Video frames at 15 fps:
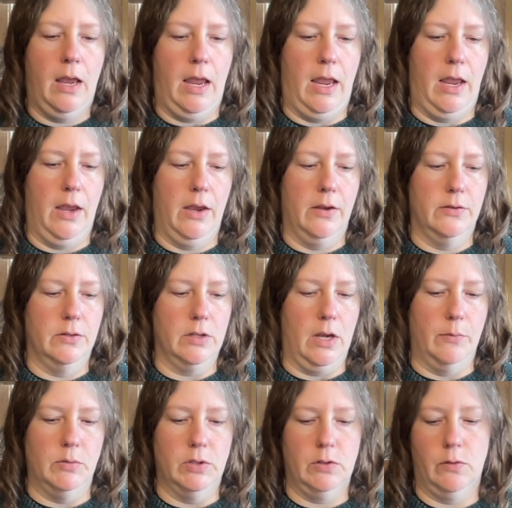And
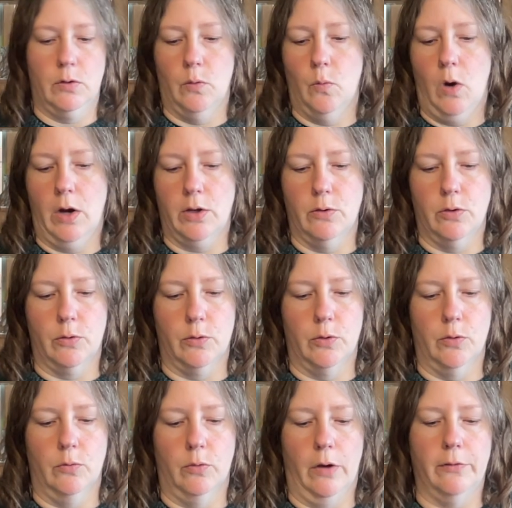I'm just going to walk you
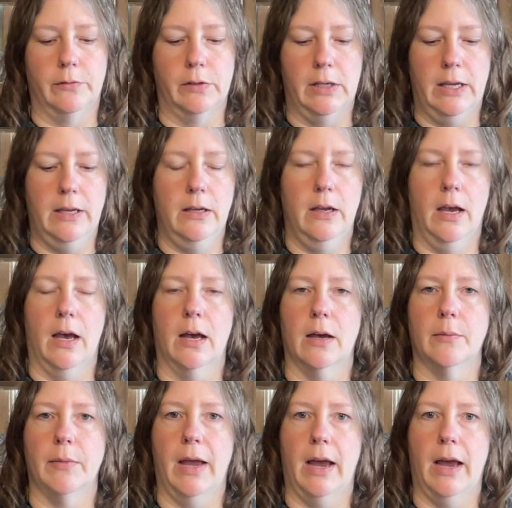through roughly um,